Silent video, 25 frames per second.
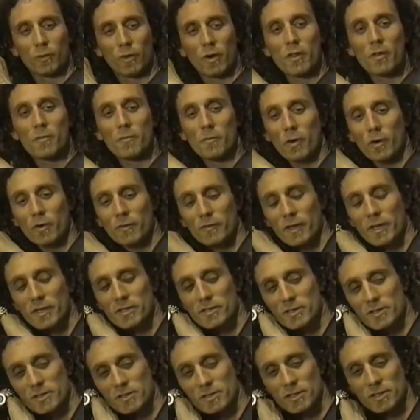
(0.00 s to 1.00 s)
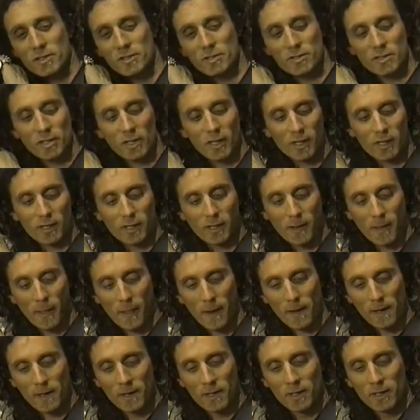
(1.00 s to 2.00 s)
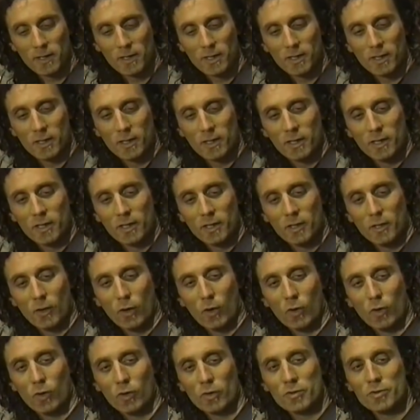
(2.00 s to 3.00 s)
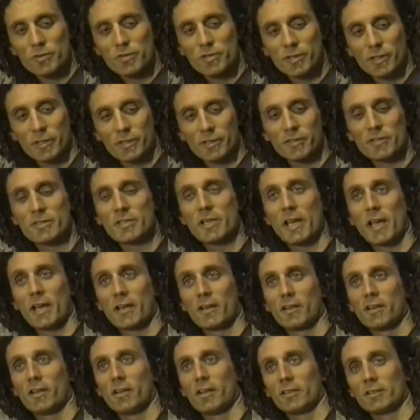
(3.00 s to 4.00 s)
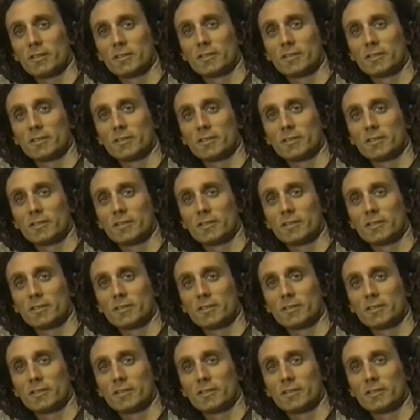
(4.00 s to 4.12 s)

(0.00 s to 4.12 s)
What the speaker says: didn't open any other locations until 1996 when they set up shop in New